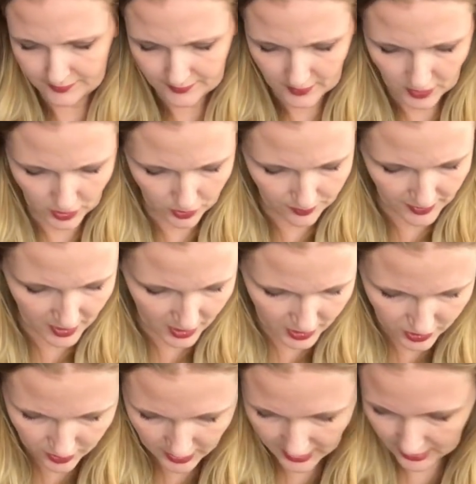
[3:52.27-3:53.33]
loop it
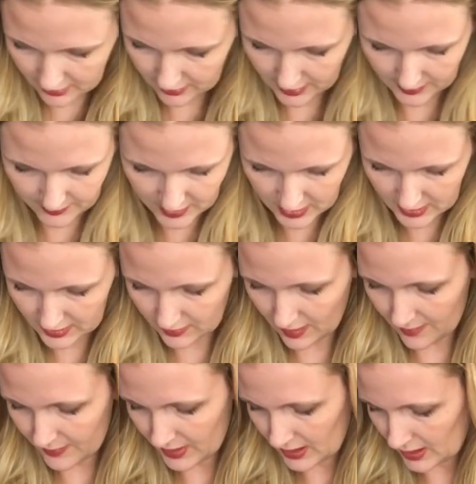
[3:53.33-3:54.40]
onto your needle. Let me just
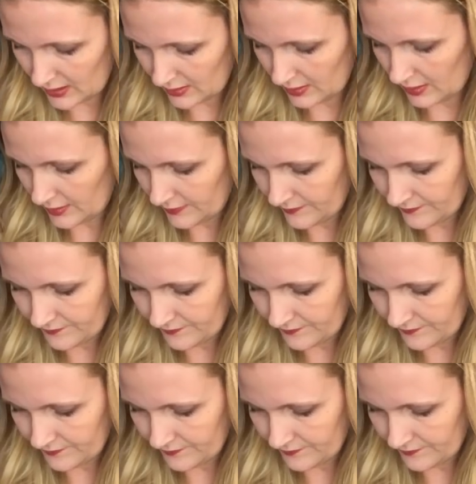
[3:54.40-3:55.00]
grab my needle here.